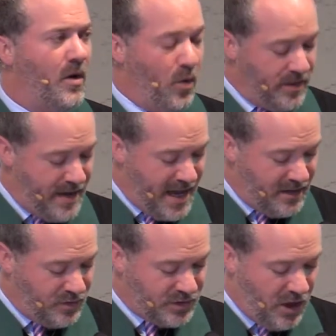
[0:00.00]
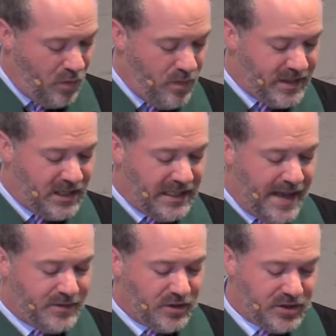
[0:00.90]
Or the man who saw a woman
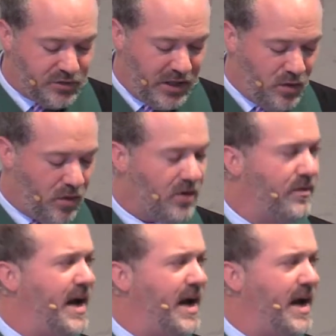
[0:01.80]
collapse on a street corner